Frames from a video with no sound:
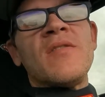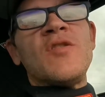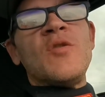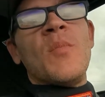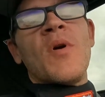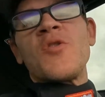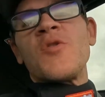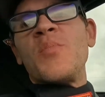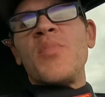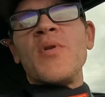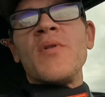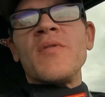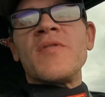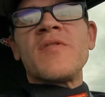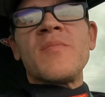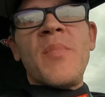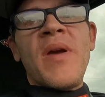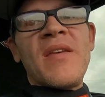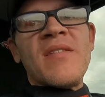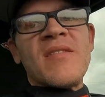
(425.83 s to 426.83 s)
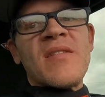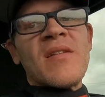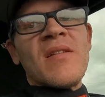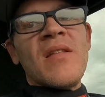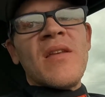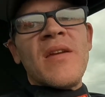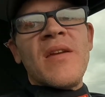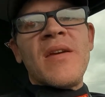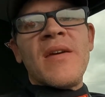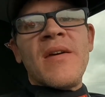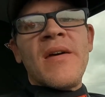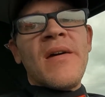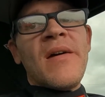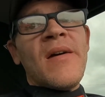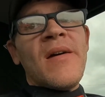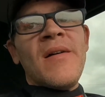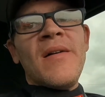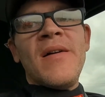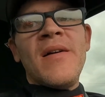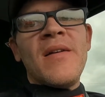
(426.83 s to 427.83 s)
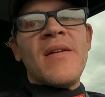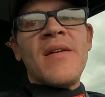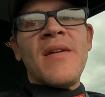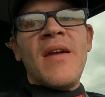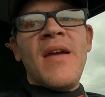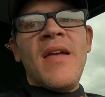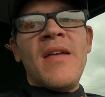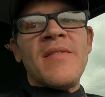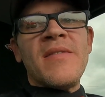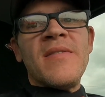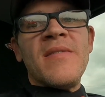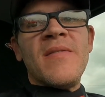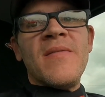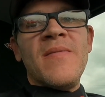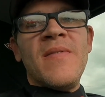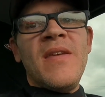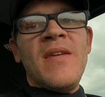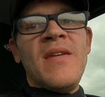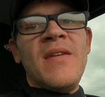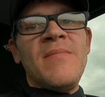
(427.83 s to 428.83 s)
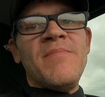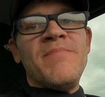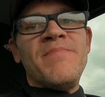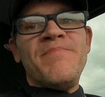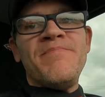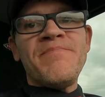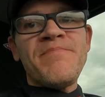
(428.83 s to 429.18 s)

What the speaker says: on too much boost, basically. The